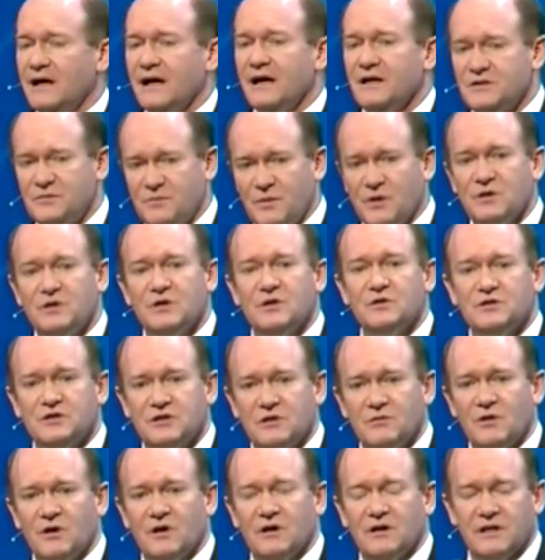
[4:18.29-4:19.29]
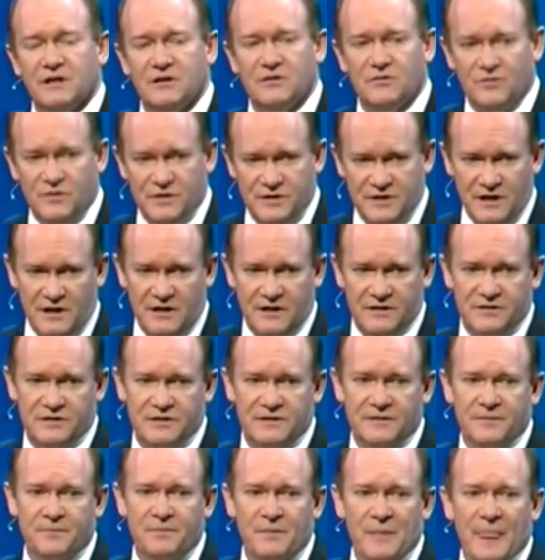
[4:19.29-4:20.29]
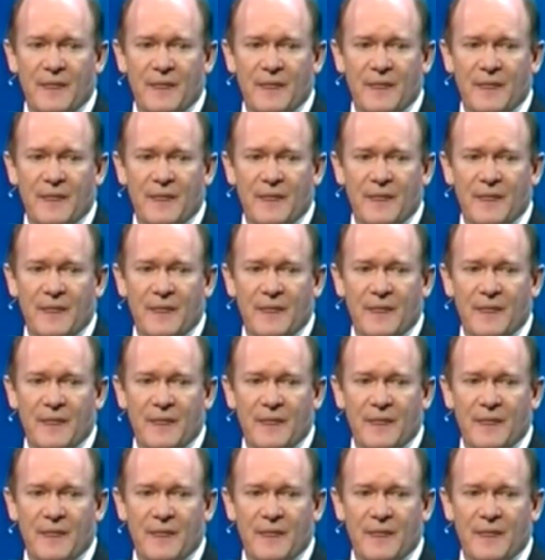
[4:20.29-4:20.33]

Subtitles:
has produced some early results.